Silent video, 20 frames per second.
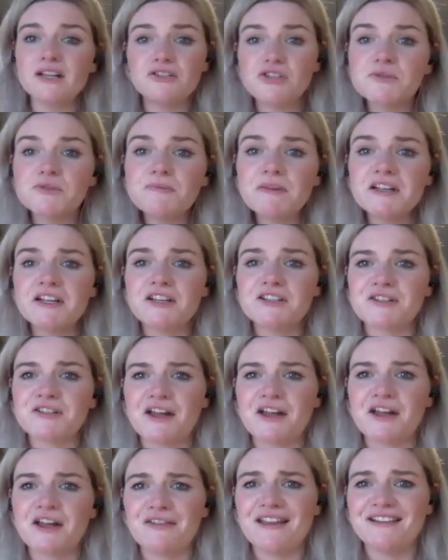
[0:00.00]
Just because
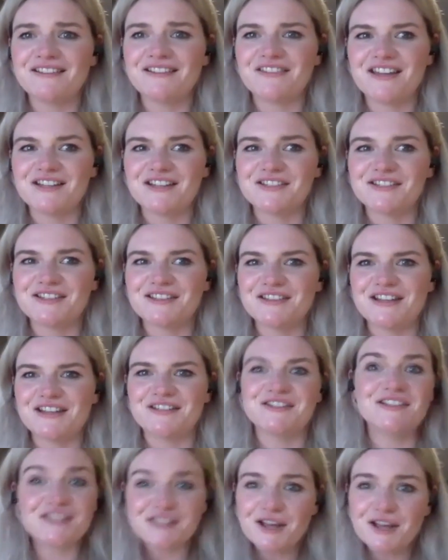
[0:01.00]
I think this
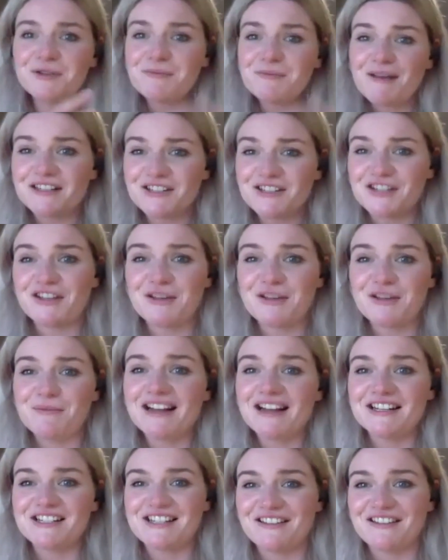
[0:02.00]
this is going back to the
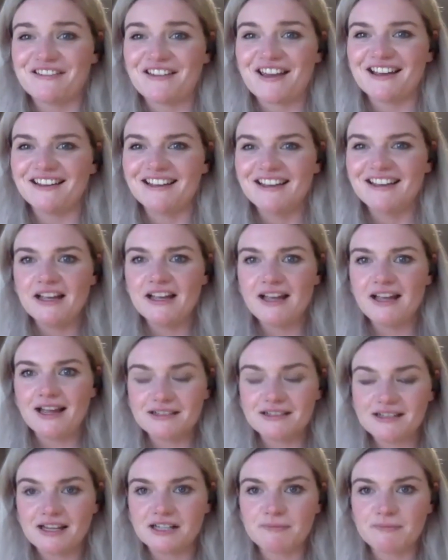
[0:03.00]
humanity thing,
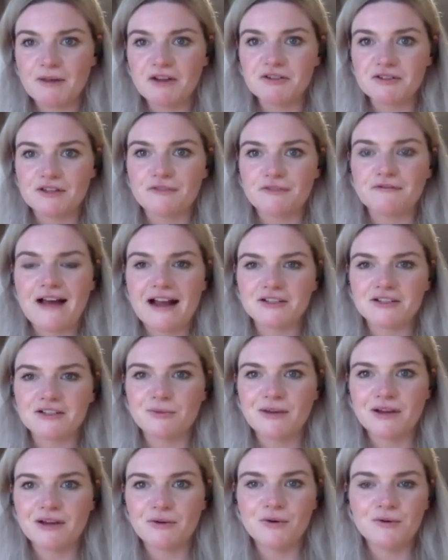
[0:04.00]
it's exposed the
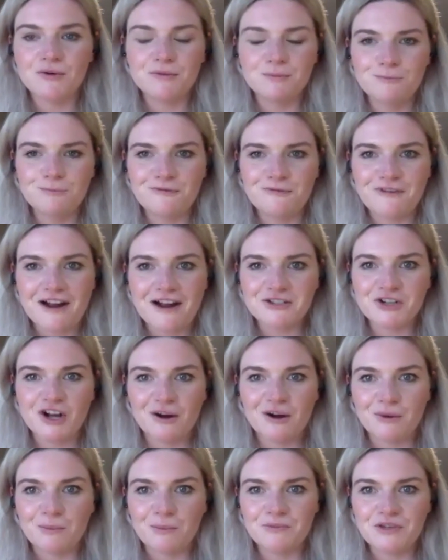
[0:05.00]
fact we're all
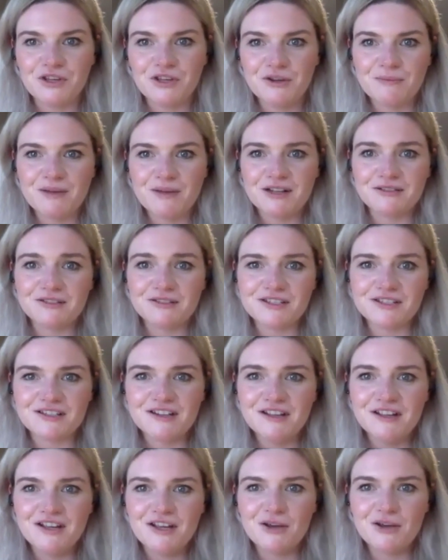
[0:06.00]
fragile
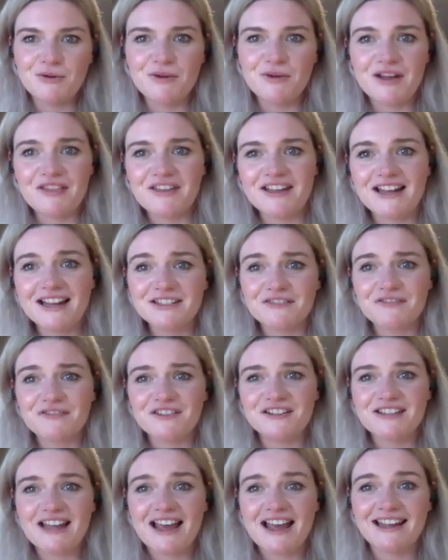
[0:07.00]
humans who at the end of
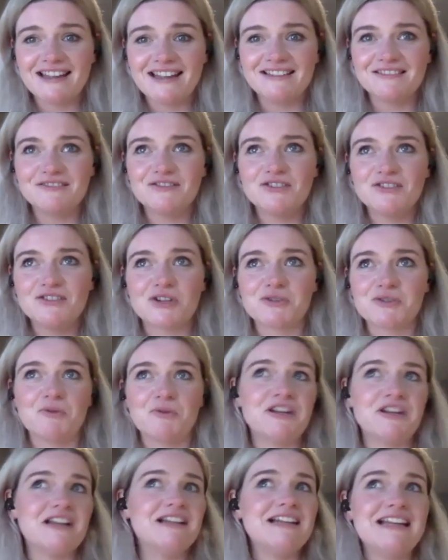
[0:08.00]
the day just
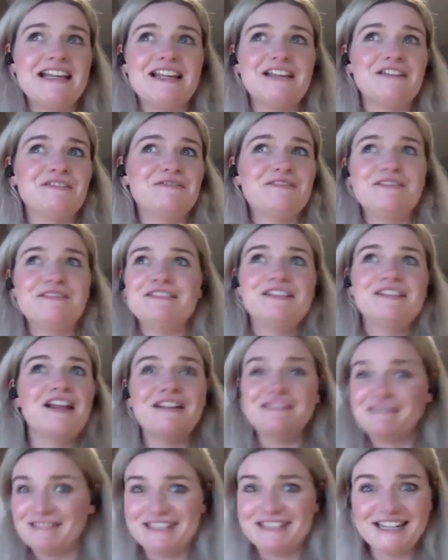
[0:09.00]
want to lead
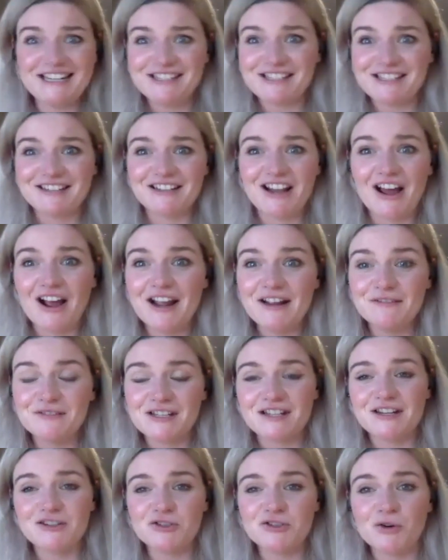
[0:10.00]
like decent lives
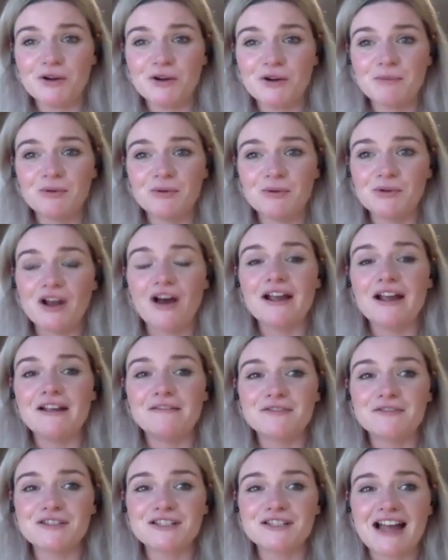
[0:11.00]
and enjoyable
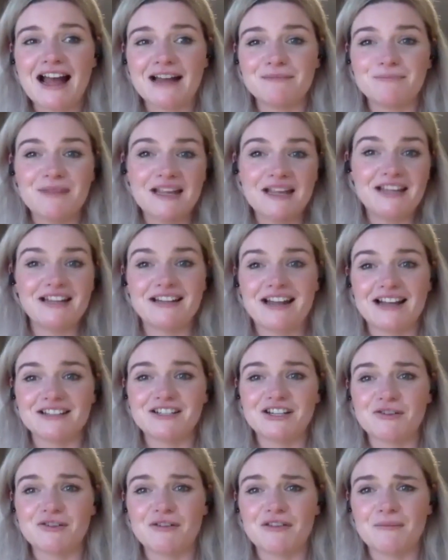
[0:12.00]
lives and be
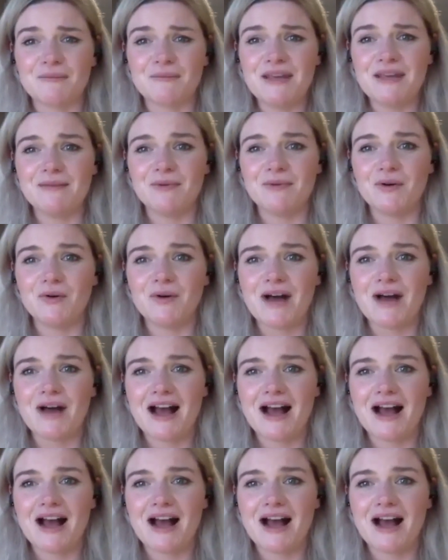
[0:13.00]
connected to other people.